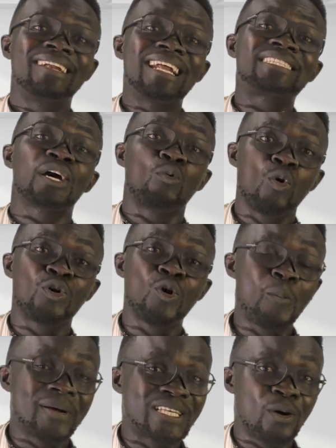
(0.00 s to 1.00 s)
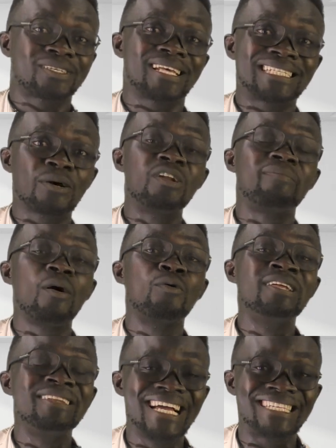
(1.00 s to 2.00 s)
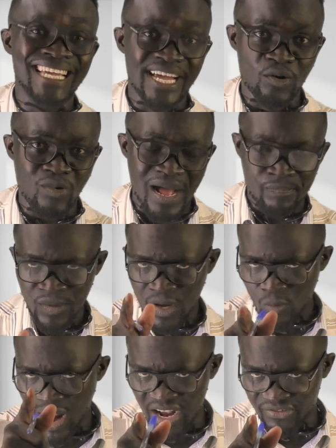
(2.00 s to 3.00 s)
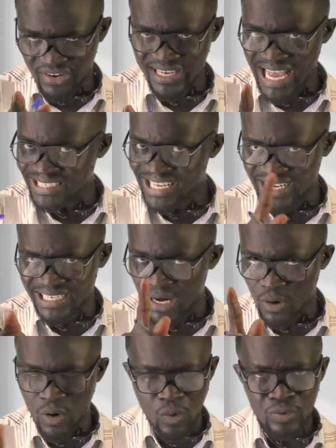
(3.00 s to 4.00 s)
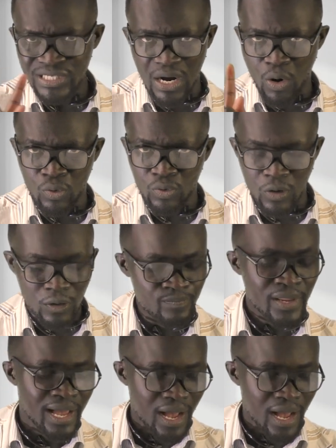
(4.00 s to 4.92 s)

Nasa won't open such as a woman who in the Chanoa. One Julia Jana or Una Honko.